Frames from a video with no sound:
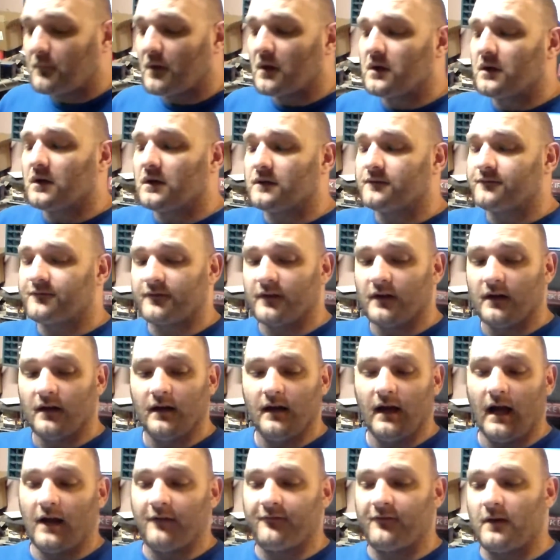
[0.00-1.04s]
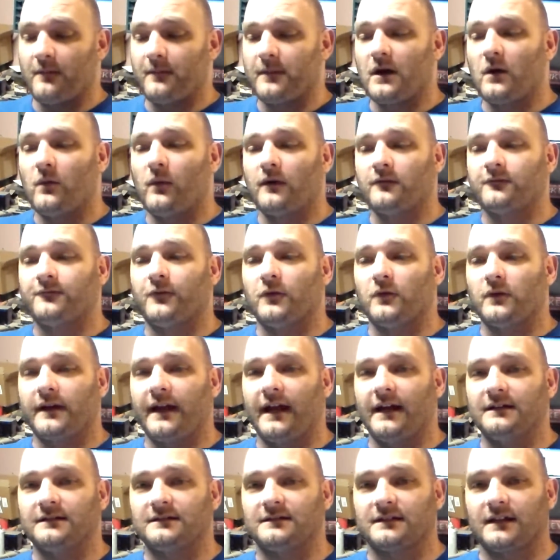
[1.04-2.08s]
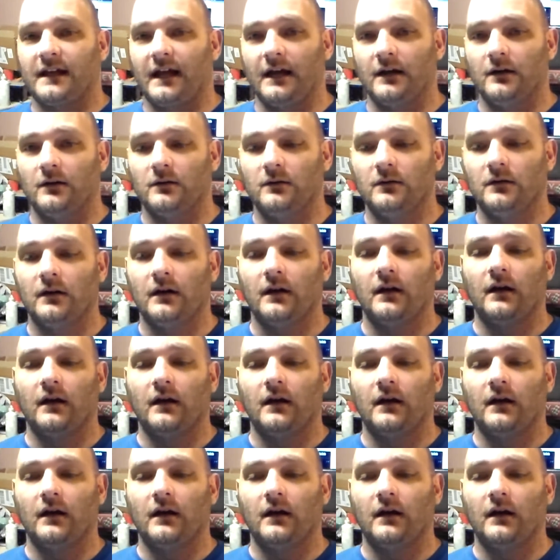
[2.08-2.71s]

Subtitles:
I found me a 148 scale